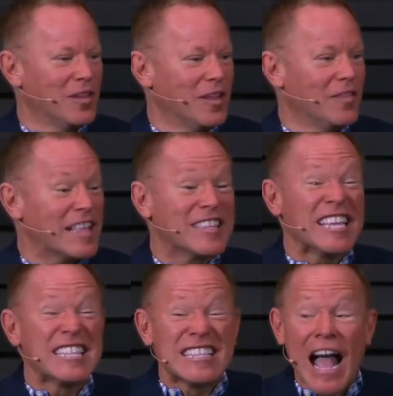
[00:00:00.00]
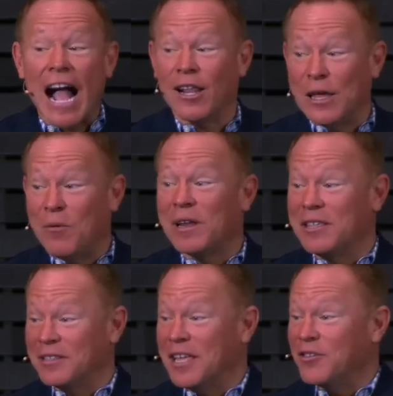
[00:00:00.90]
That's exactly what
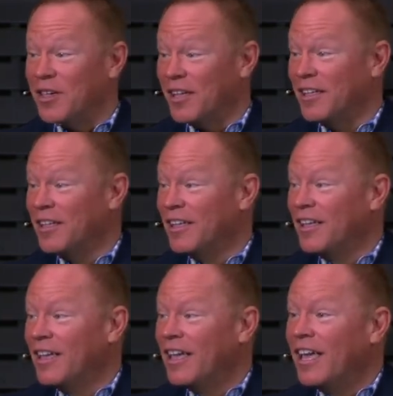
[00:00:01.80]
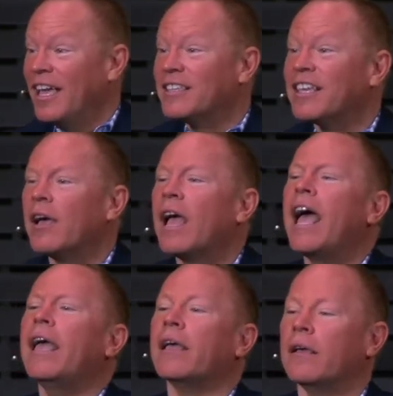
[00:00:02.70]
he's teaching. He's saying,
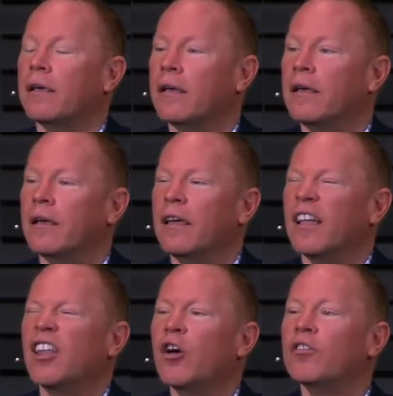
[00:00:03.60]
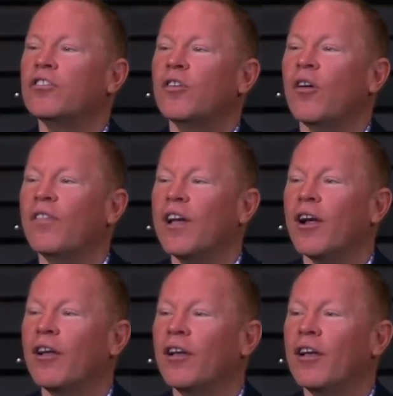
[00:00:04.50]
hey, noticed you over
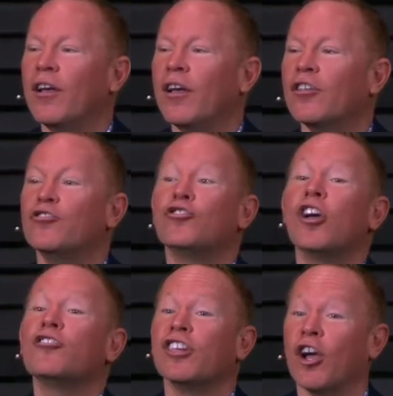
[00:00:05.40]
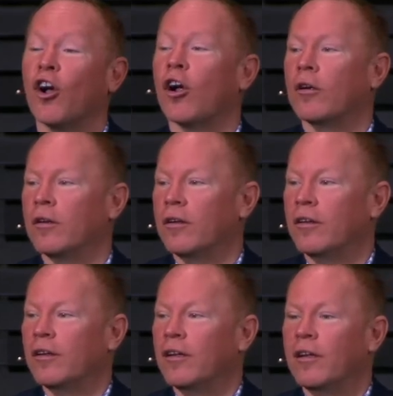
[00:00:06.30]
there judging her.
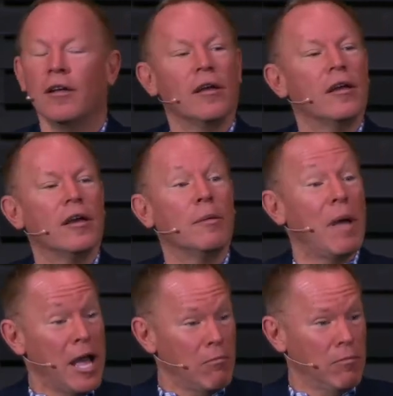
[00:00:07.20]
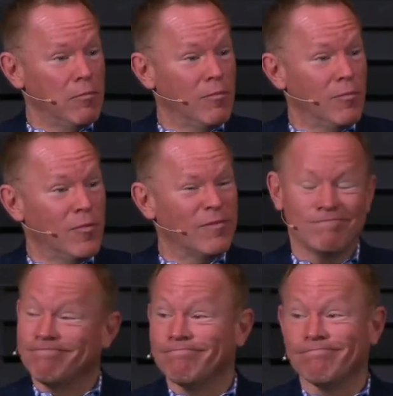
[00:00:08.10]
And ma'am,
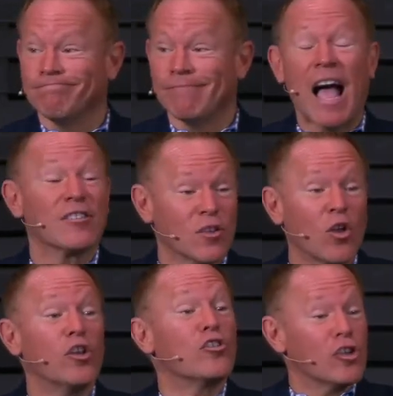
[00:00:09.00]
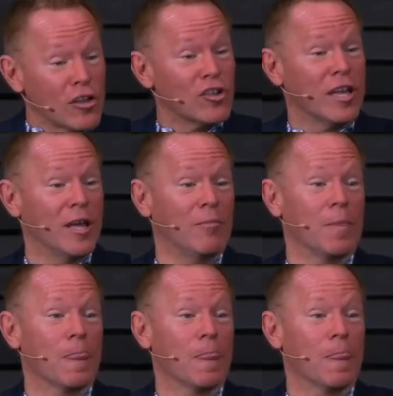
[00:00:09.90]
I saw you judging him.